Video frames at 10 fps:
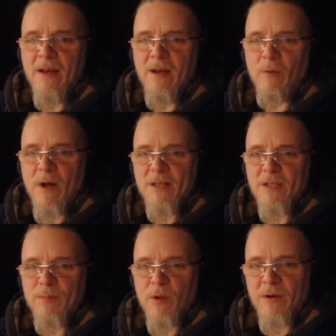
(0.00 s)
While
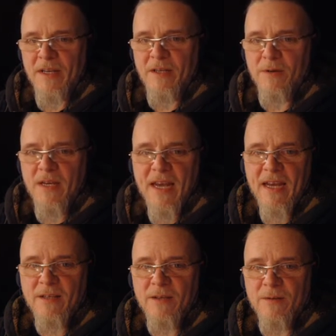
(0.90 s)
exploring, you
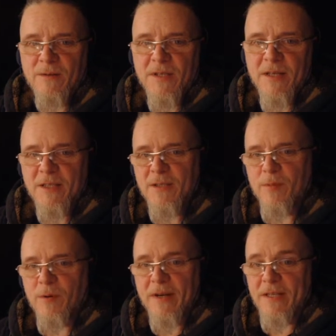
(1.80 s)
can't use an
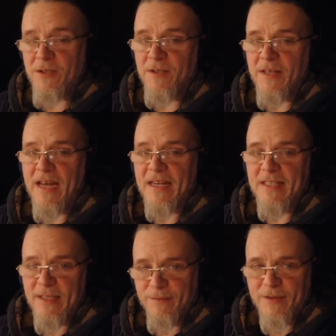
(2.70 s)
exploration
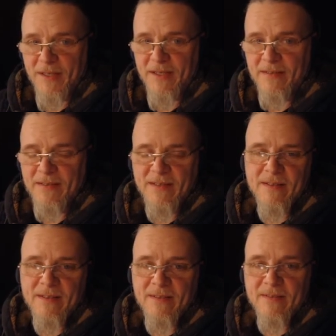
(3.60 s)
activity.
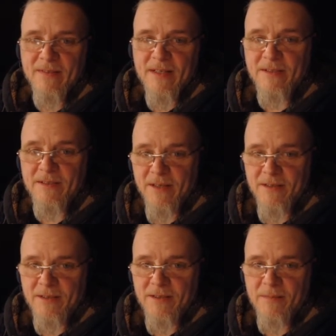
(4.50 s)
That
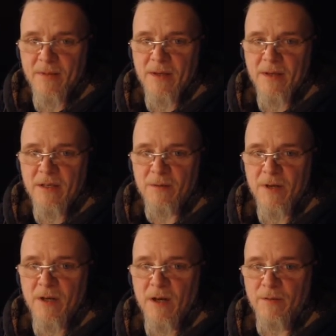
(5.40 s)
sucks. You
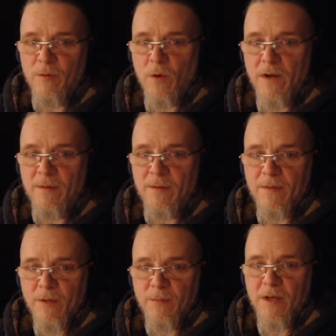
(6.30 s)

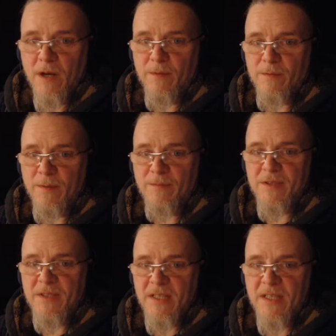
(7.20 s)
recover from
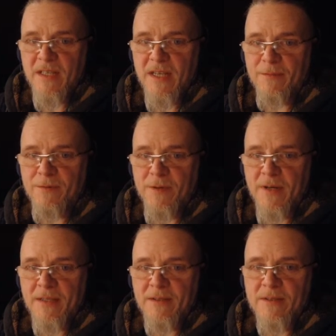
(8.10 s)
fatigue after a
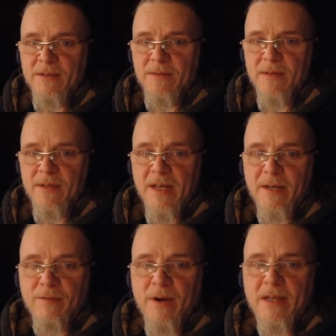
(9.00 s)
night
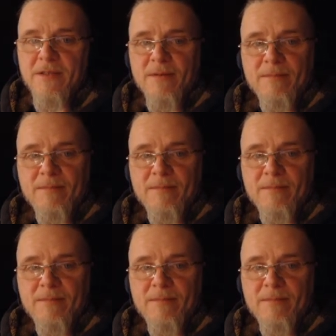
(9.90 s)
of rest.